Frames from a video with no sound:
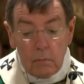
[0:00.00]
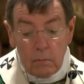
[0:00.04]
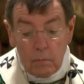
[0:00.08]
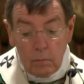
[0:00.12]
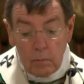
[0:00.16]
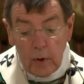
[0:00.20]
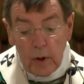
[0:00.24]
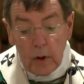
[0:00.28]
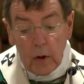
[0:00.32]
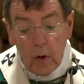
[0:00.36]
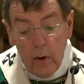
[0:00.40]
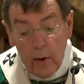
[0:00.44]

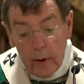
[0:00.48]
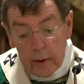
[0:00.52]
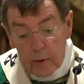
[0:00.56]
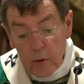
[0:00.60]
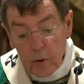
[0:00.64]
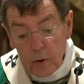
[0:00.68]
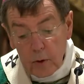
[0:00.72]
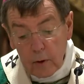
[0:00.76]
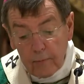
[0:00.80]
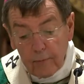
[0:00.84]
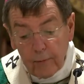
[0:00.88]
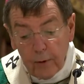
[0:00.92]

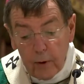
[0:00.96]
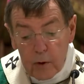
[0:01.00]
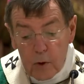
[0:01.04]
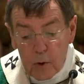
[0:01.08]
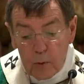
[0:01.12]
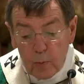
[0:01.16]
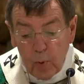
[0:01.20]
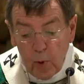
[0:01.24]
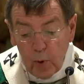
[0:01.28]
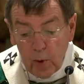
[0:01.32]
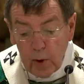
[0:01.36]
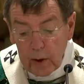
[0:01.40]
Because the
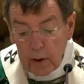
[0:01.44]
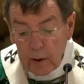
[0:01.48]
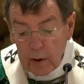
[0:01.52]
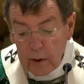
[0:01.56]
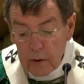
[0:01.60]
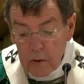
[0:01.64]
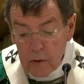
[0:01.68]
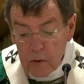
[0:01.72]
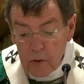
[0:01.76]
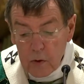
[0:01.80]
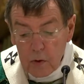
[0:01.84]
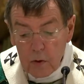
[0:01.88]
first point
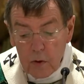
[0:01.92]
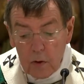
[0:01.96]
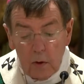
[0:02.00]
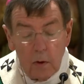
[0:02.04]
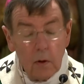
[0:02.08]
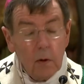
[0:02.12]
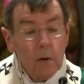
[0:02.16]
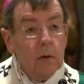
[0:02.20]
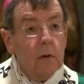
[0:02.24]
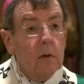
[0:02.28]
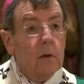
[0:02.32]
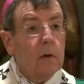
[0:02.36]
is
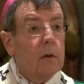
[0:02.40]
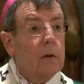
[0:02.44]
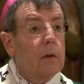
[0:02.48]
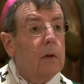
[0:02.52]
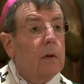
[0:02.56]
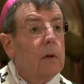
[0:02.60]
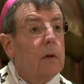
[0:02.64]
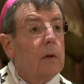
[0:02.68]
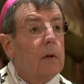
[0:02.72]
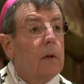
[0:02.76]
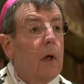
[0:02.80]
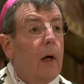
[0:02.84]

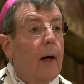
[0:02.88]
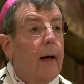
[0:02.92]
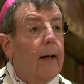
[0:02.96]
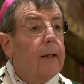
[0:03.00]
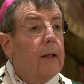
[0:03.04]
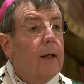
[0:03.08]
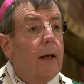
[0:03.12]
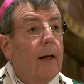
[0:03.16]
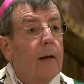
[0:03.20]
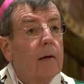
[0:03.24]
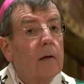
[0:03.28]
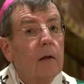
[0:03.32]
I
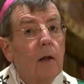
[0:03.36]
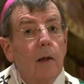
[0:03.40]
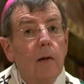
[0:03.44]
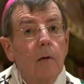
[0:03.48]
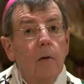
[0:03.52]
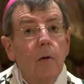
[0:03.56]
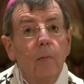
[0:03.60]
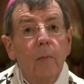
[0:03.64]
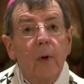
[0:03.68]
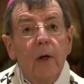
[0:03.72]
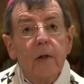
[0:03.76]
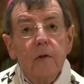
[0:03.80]
can't
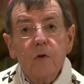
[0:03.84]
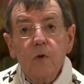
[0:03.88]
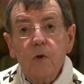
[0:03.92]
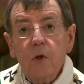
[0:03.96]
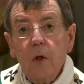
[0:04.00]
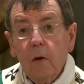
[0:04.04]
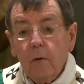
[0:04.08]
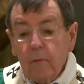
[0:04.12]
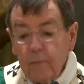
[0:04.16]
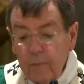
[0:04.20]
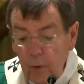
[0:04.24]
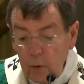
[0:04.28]
heal
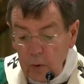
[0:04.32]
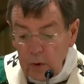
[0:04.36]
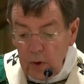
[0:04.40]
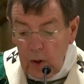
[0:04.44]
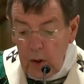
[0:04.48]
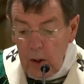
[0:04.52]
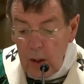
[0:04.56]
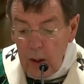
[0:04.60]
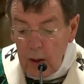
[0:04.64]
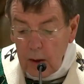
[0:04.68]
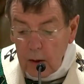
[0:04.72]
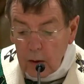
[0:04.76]
myself, only
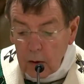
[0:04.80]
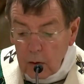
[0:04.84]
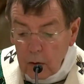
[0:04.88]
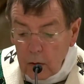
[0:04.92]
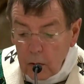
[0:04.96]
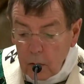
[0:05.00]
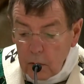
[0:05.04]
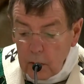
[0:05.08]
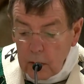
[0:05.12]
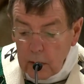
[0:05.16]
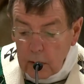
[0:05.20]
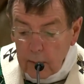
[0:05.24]
he can
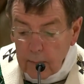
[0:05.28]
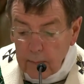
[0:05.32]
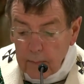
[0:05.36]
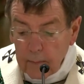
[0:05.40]
do it.